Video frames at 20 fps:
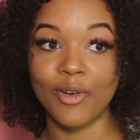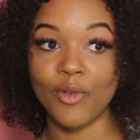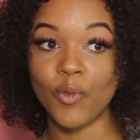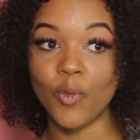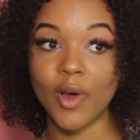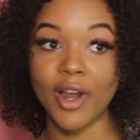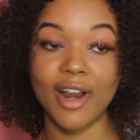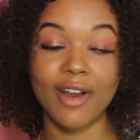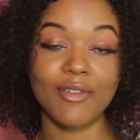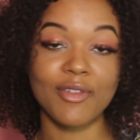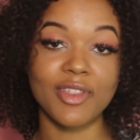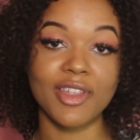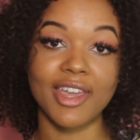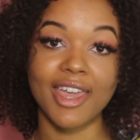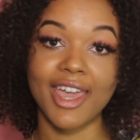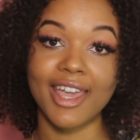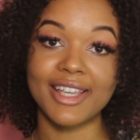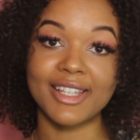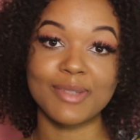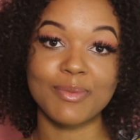whatever the
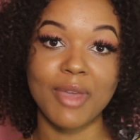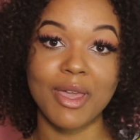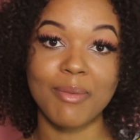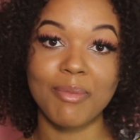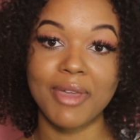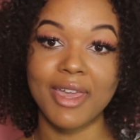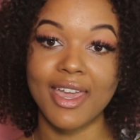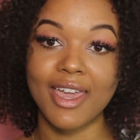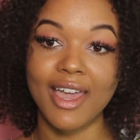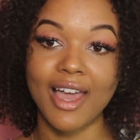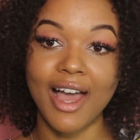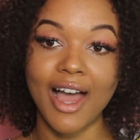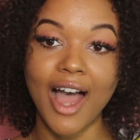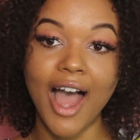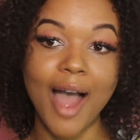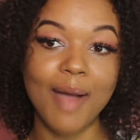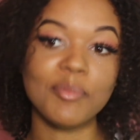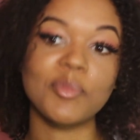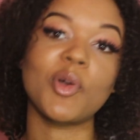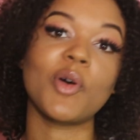case may be,
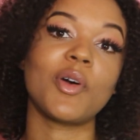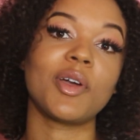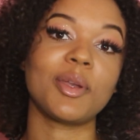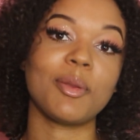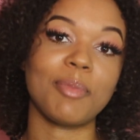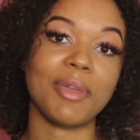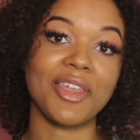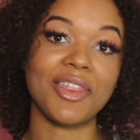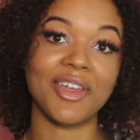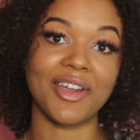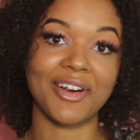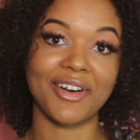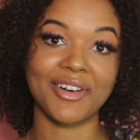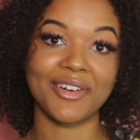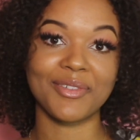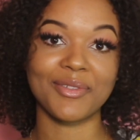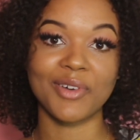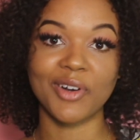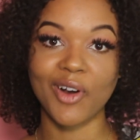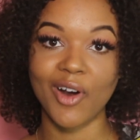I'm going to be
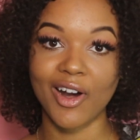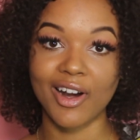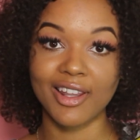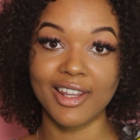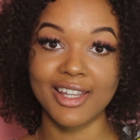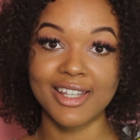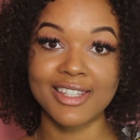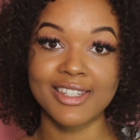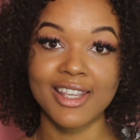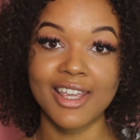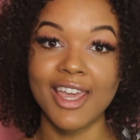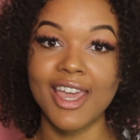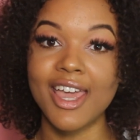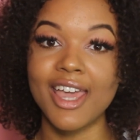there regardless.